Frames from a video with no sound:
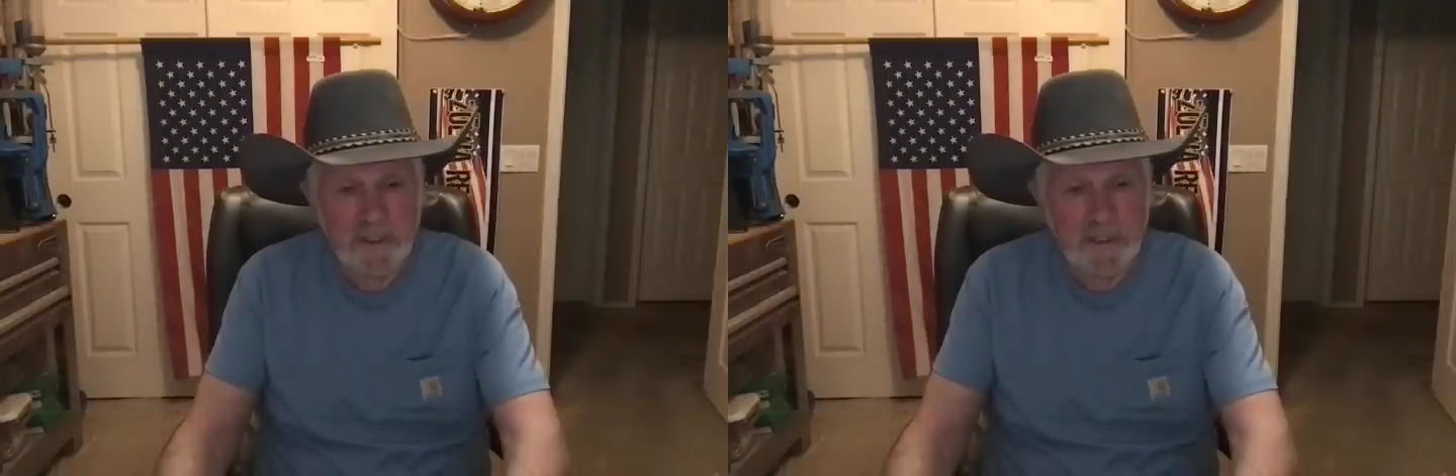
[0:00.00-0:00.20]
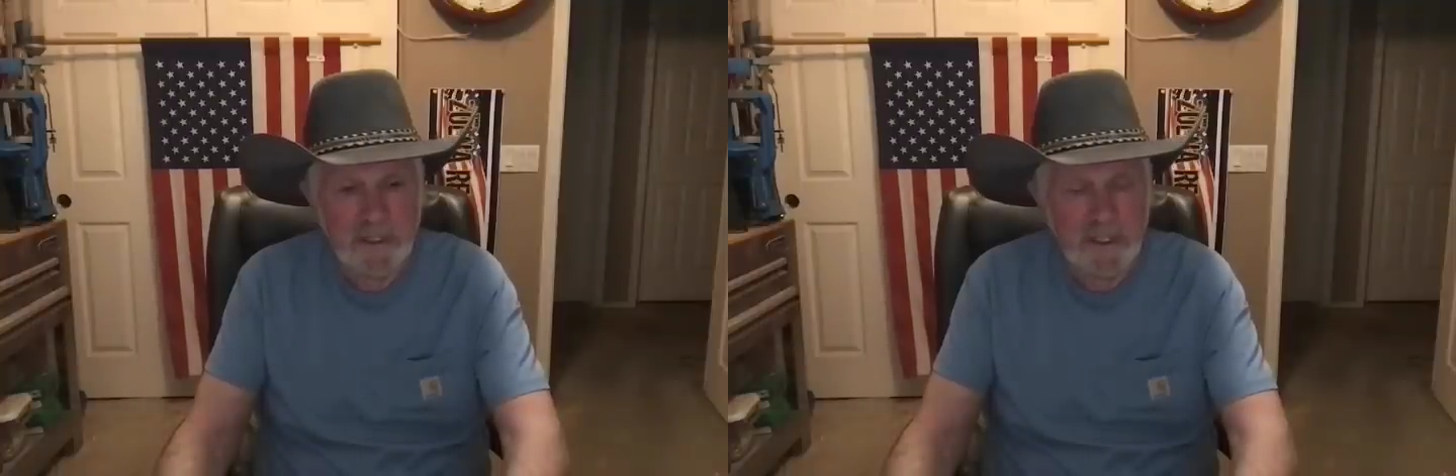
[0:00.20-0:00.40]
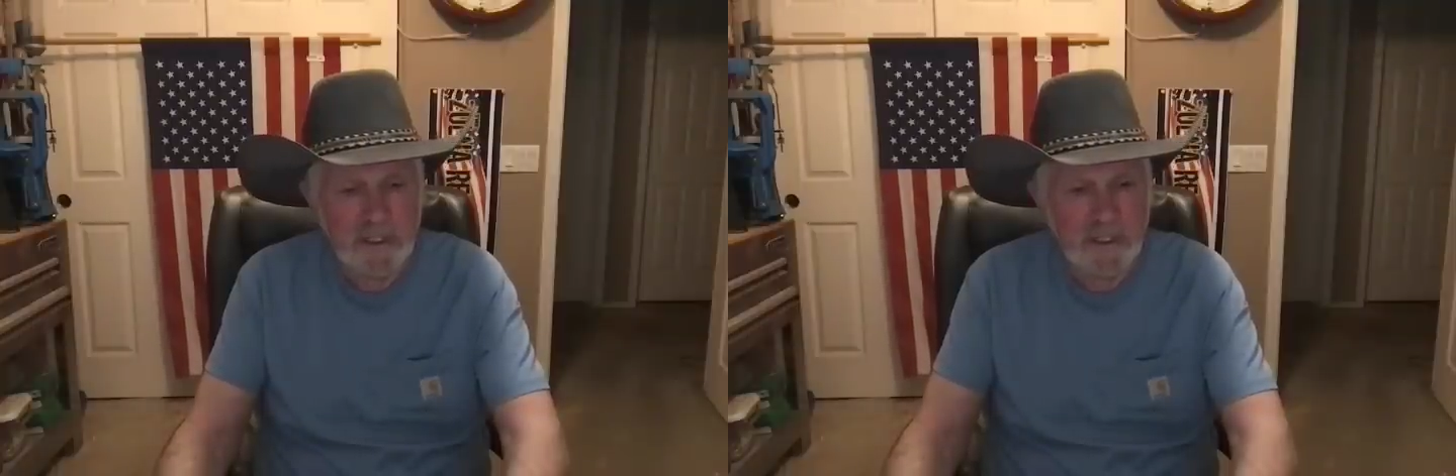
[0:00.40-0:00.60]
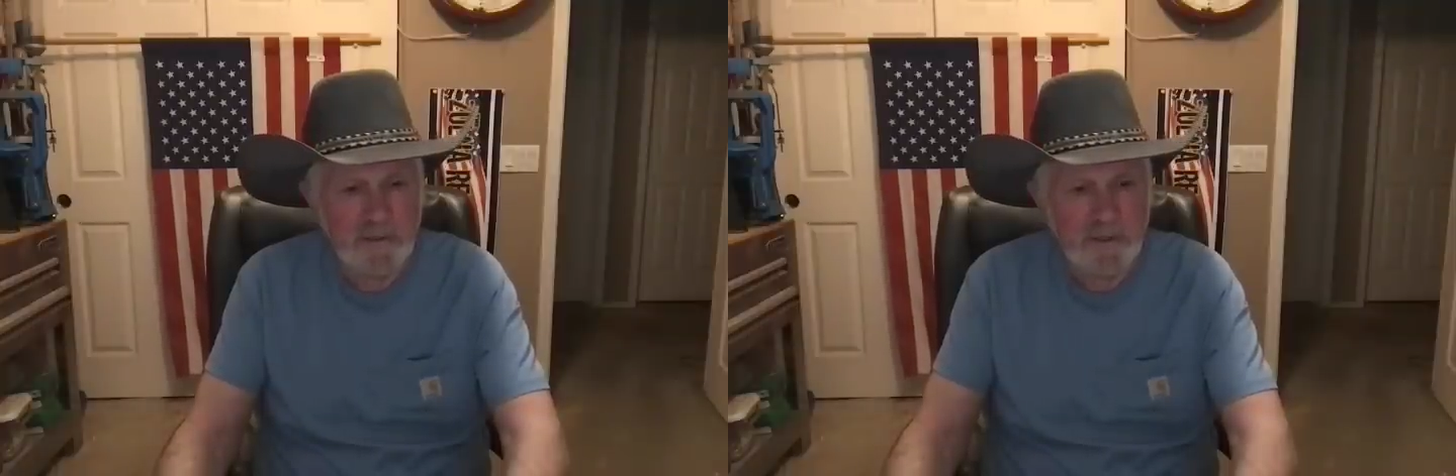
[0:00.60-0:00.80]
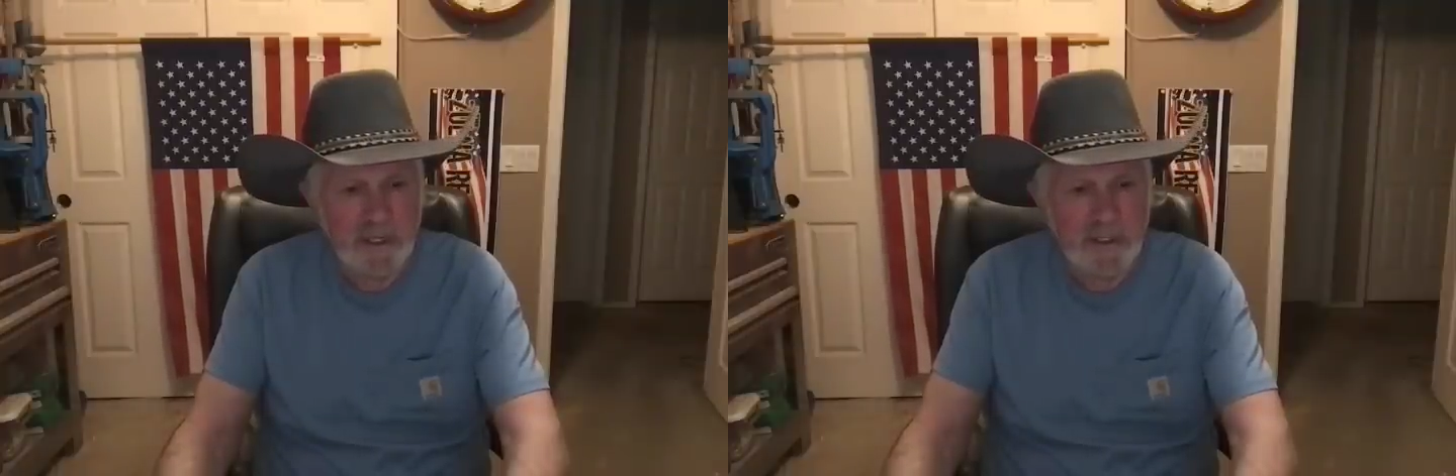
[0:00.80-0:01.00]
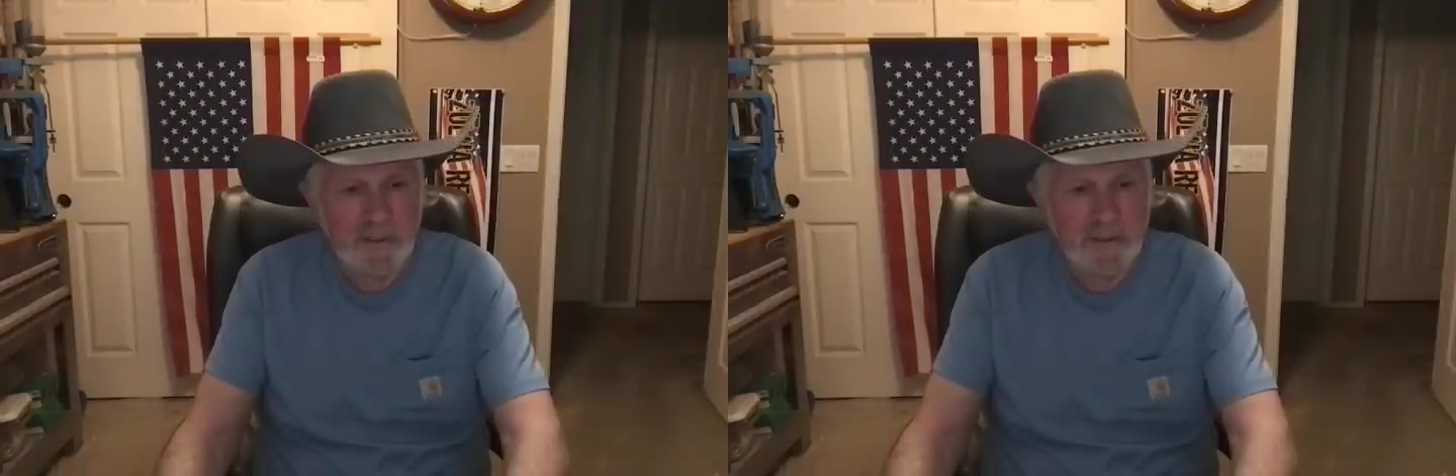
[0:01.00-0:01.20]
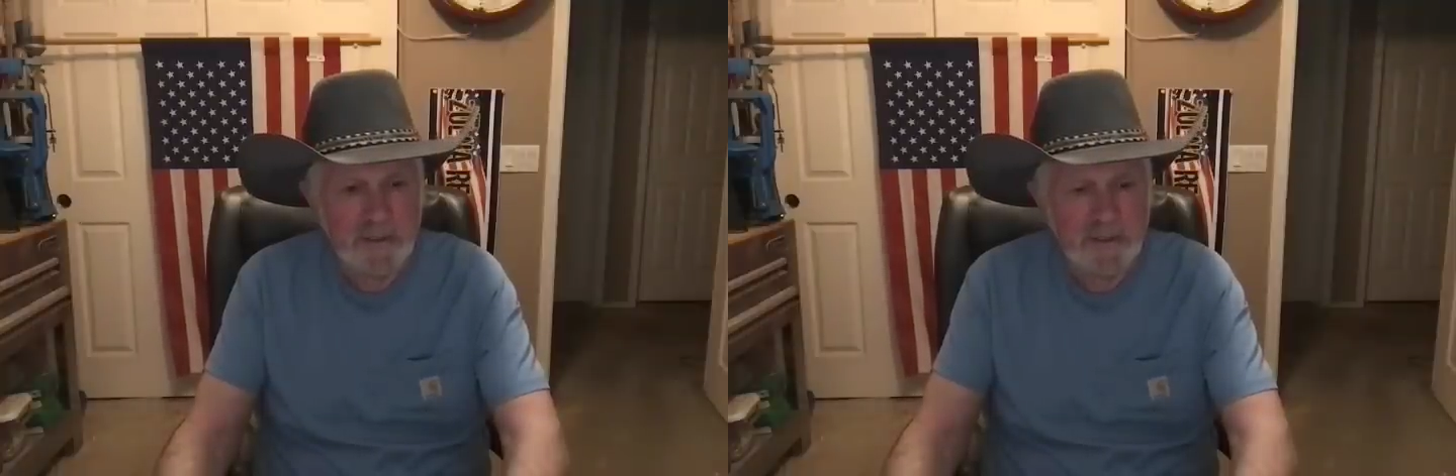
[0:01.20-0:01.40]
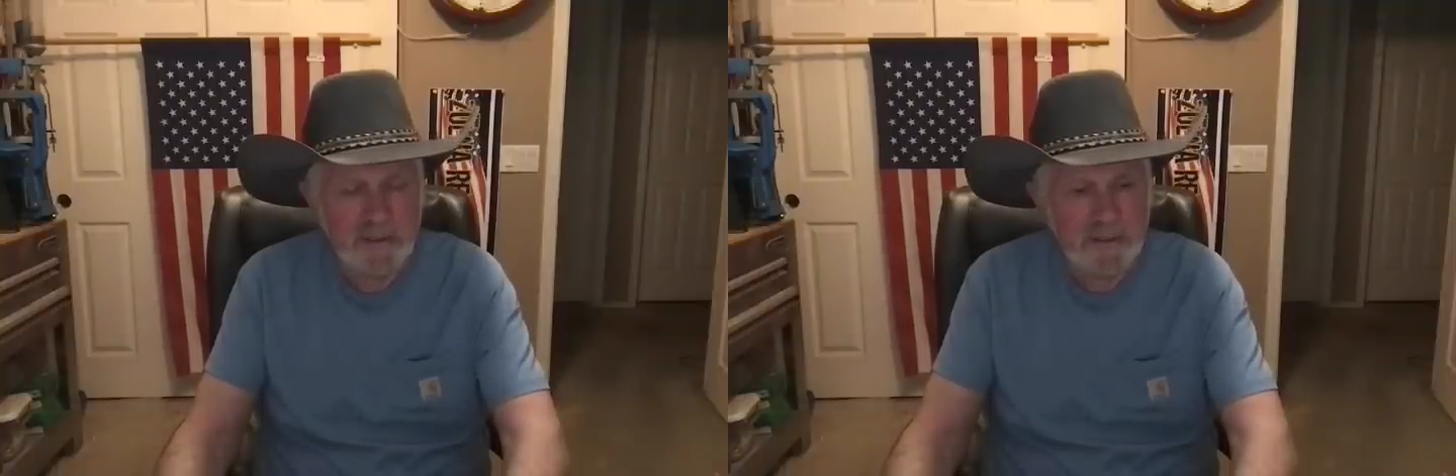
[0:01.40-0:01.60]
and he had hearing
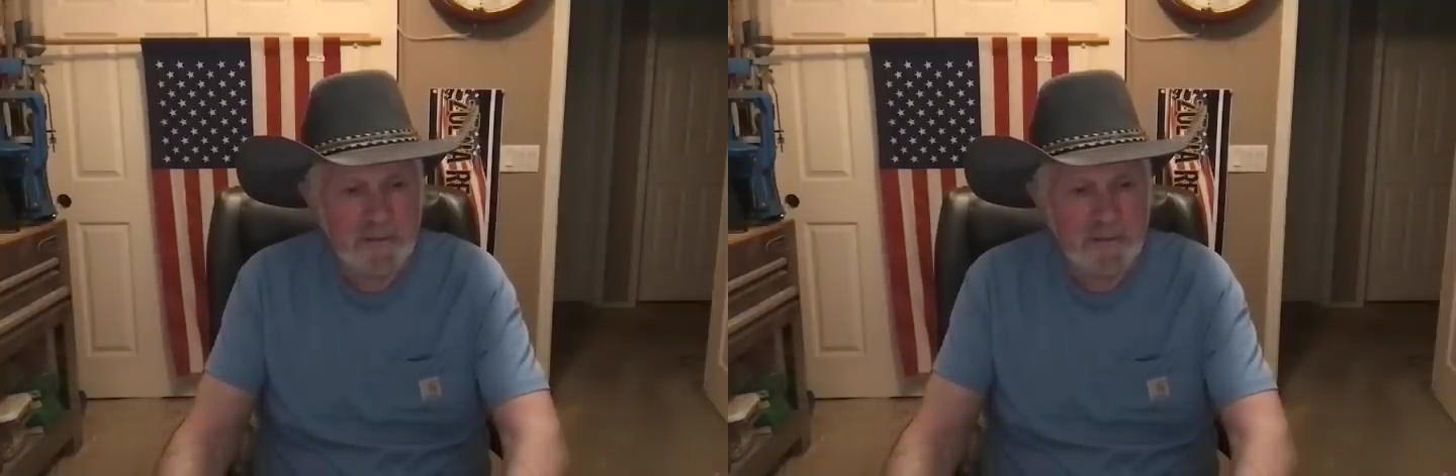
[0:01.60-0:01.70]
aids.